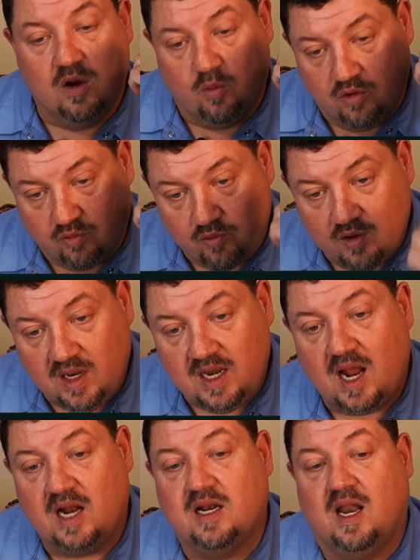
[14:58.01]
Would really
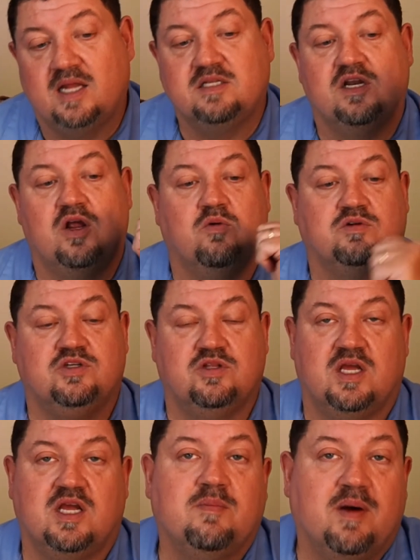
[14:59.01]
like to know what you
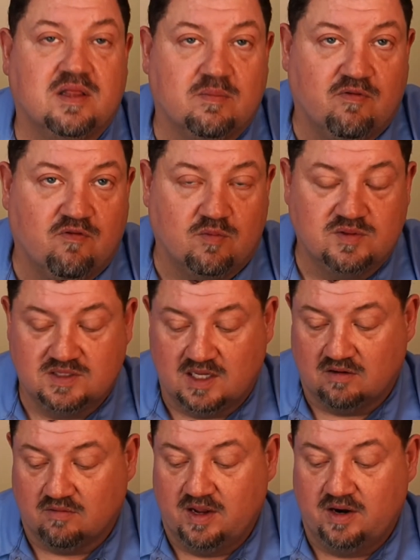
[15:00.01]
think about the Performance
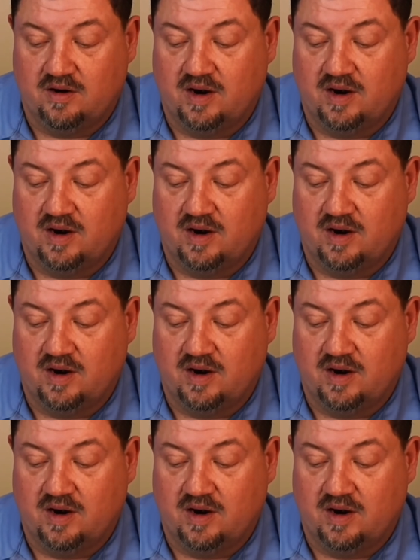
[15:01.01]
Accelerator,